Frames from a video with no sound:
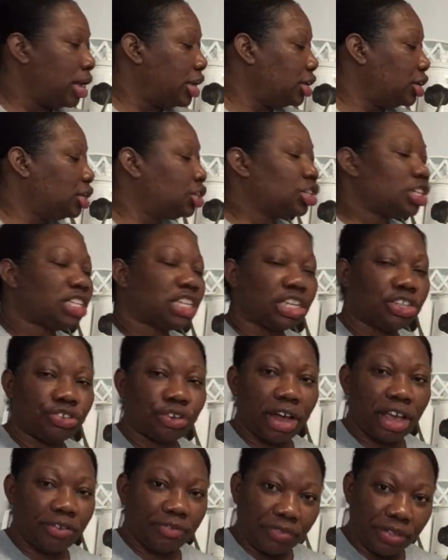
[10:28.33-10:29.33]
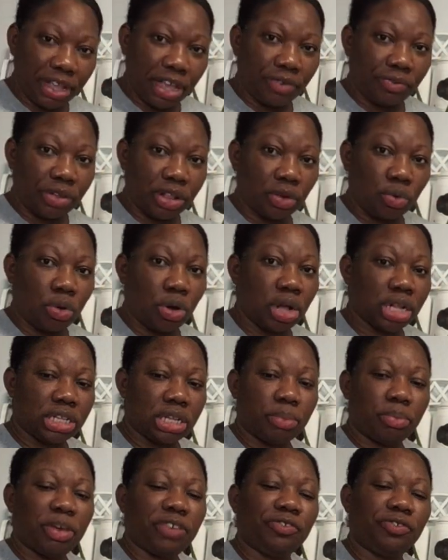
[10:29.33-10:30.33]
You just try flavor the water
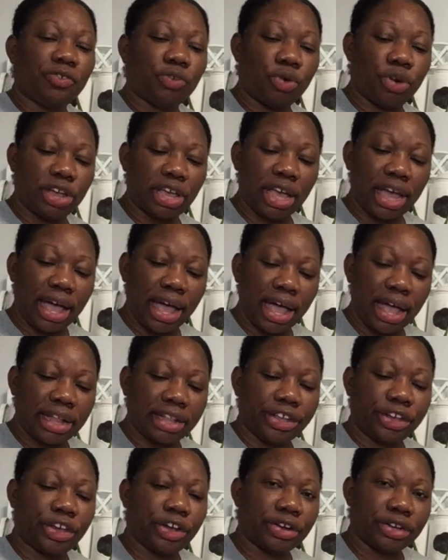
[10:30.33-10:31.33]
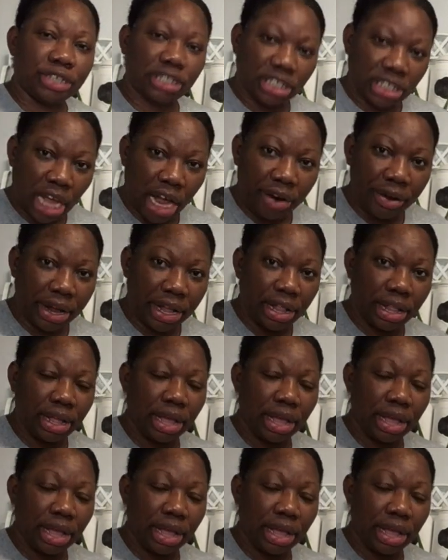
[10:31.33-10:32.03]
before you had your sorrel.